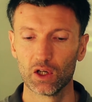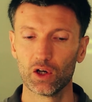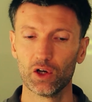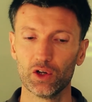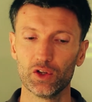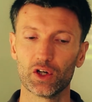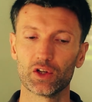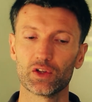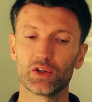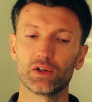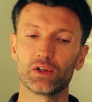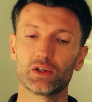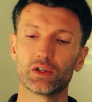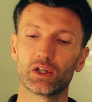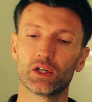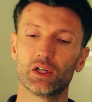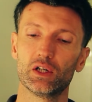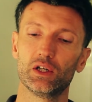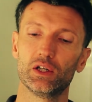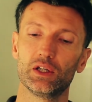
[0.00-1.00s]

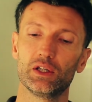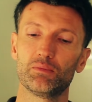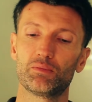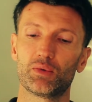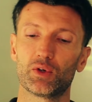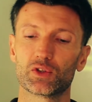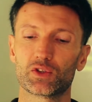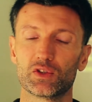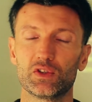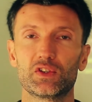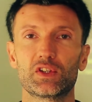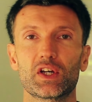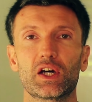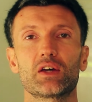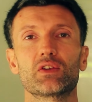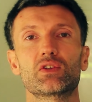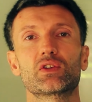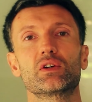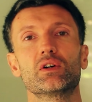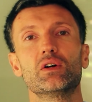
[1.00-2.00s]
Another important
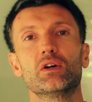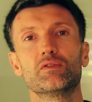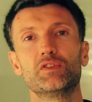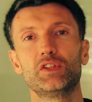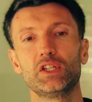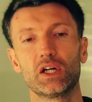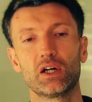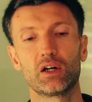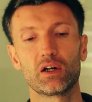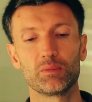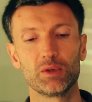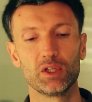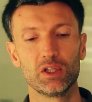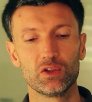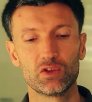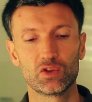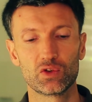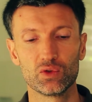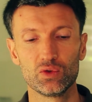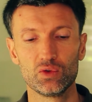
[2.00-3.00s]
task of the arm
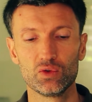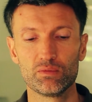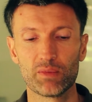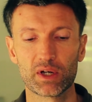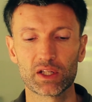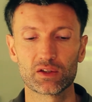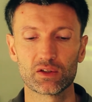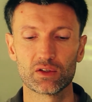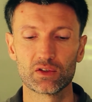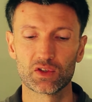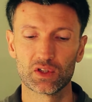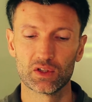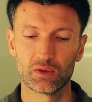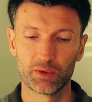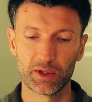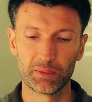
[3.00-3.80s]
is to do maintenance and